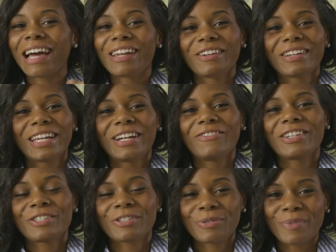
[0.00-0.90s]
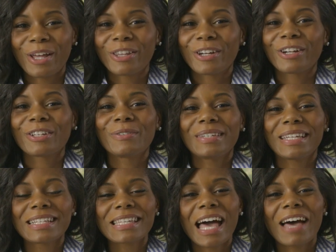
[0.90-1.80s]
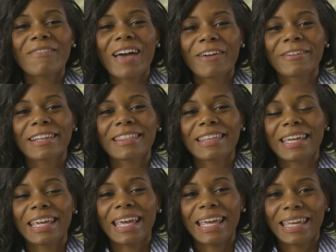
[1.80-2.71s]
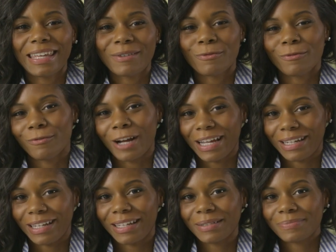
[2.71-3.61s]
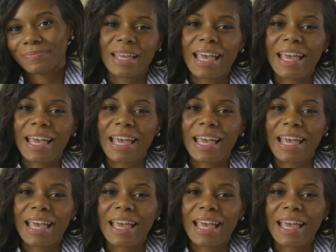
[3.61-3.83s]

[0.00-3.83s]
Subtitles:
I don't care if it's your mother, you need to have everything in writing.